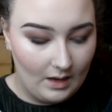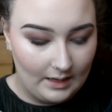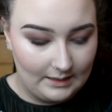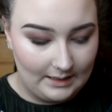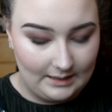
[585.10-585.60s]

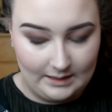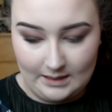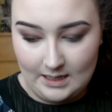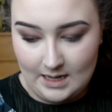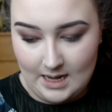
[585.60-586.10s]
since
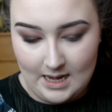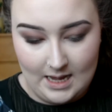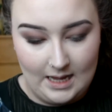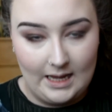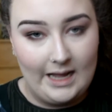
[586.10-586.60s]

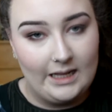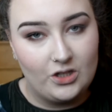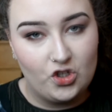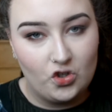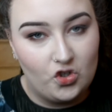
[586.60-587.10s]

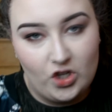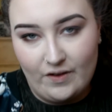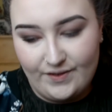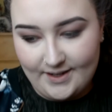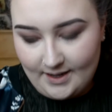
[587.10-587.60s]
it's
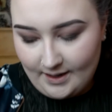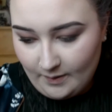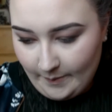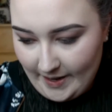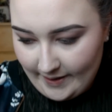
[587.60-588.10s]
shifted a
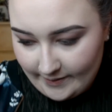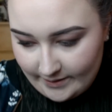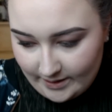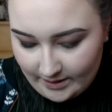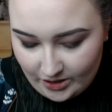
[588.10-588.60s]
little
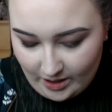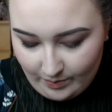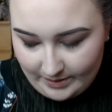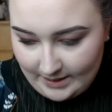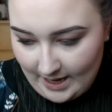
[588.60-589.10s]
bit, shall
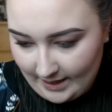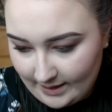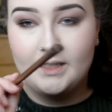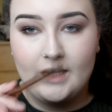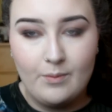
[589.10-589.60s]
we say.
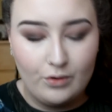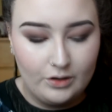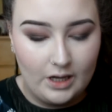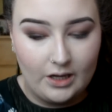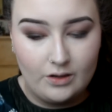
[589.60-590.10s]
Same brush
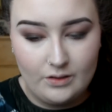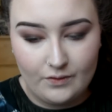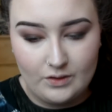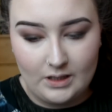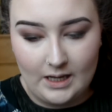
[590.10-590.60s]
that I used
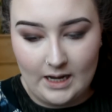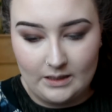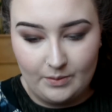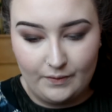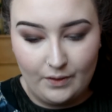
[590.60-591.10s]
for under the eyes
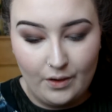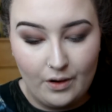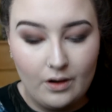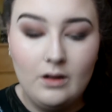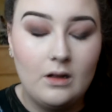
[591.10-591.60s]

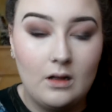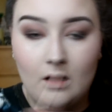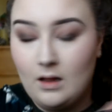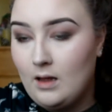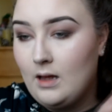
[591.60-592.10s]
before,
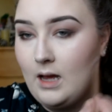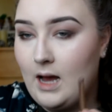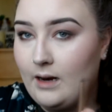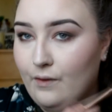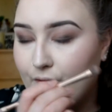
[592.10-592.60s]

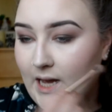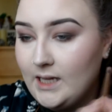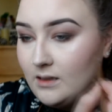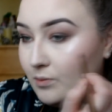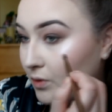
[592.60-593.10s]
and at
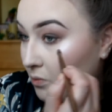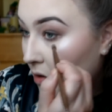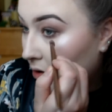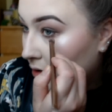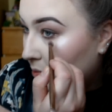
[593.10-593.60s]
first I'm
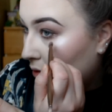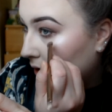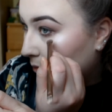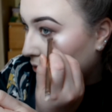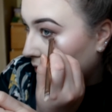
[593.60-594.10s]
not going to put
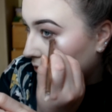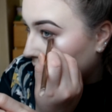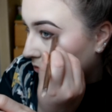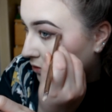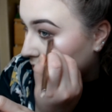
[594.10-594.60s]
any product
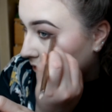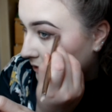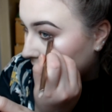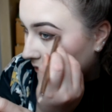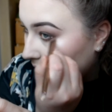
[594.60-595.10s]
on, I'm just going to
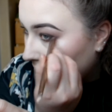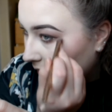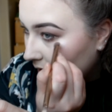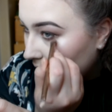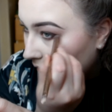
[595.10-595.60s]

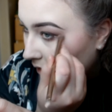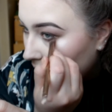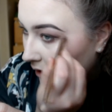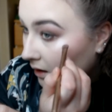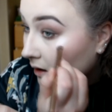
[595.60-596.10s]
see
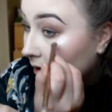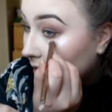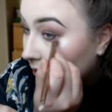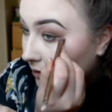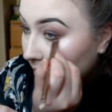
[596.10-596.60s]

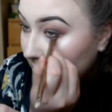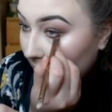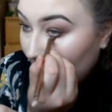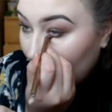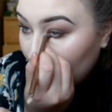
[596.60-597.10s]
if this
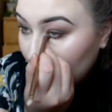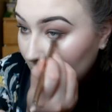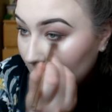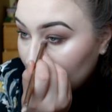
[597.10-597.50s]
helps.